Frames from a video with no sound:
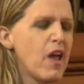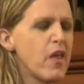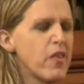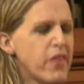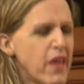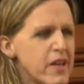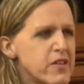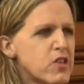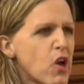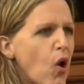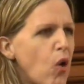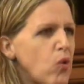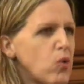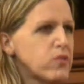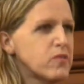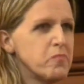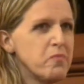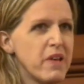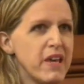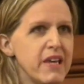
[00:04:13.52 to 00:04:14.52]
they
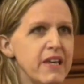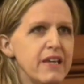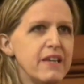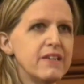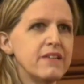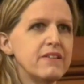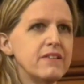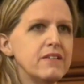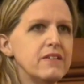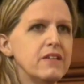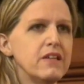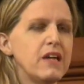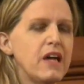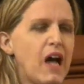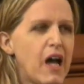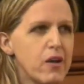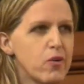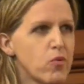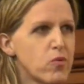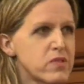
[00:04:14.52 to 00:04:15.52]
told me
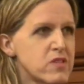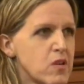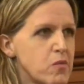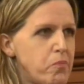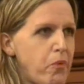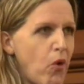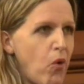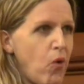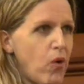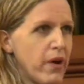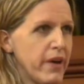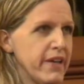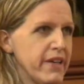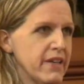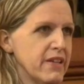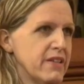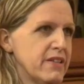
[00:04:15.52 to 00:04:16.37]
I was a boy.